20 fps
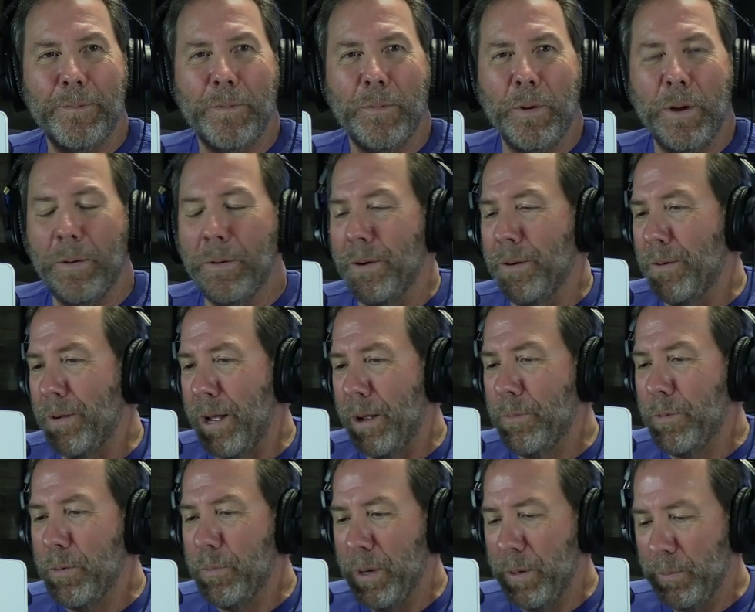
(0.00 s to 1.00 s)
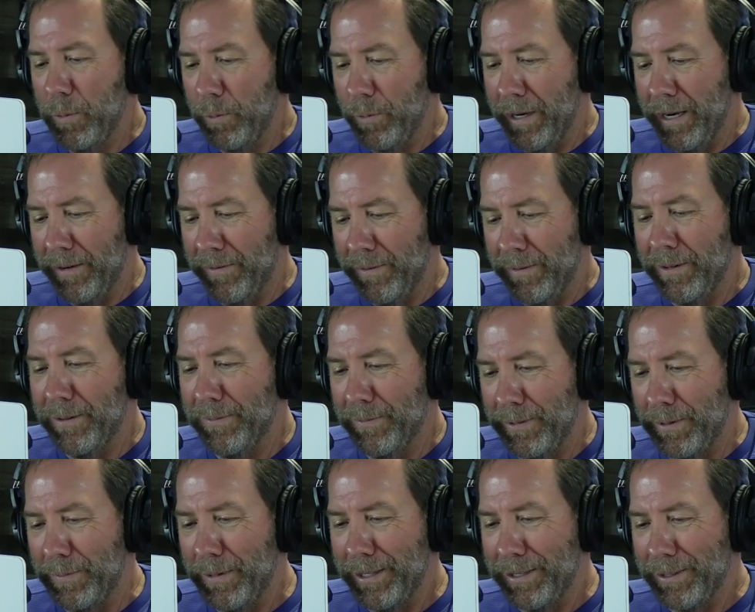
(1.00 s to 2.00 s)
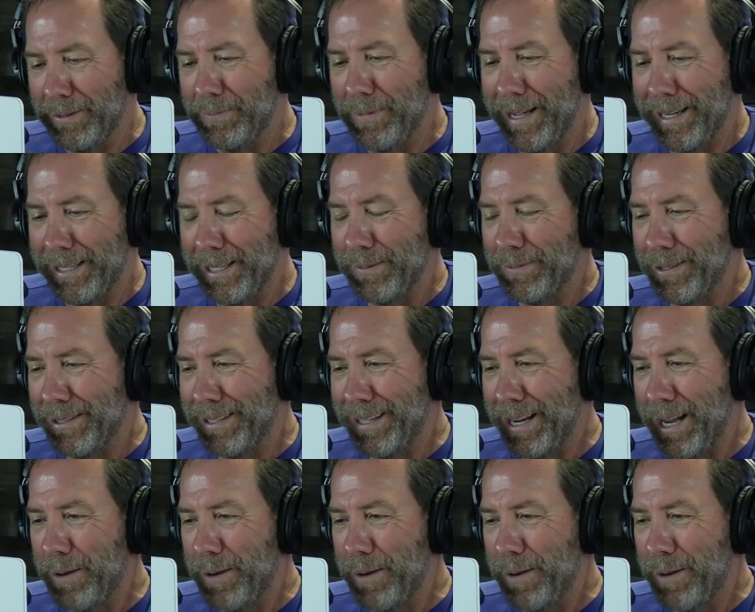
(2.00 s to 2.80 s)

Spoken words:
Well, I remember let me just back up to say,